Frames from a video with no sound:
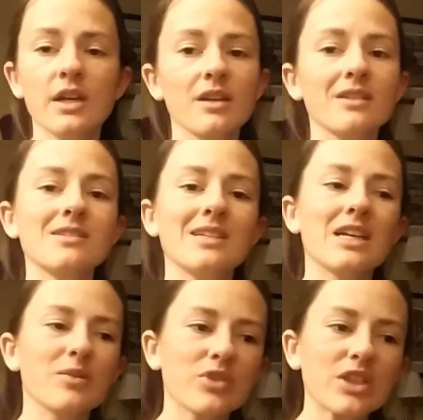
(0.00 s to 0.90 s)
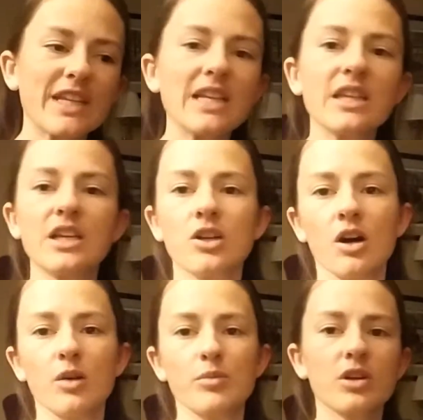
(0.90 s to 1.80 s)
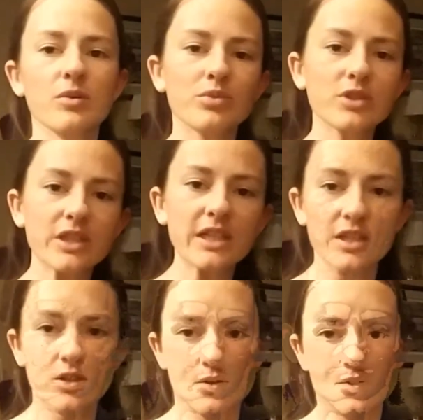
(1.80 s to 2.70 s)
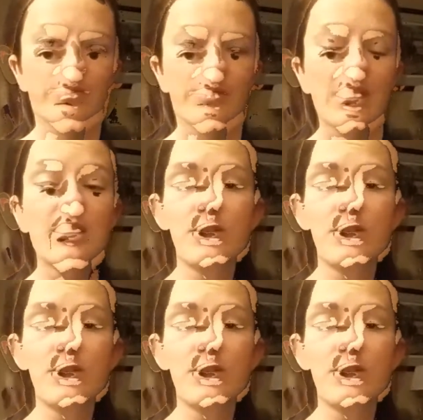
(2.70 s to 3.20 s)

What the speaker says: can stay completely calm, completely neutral.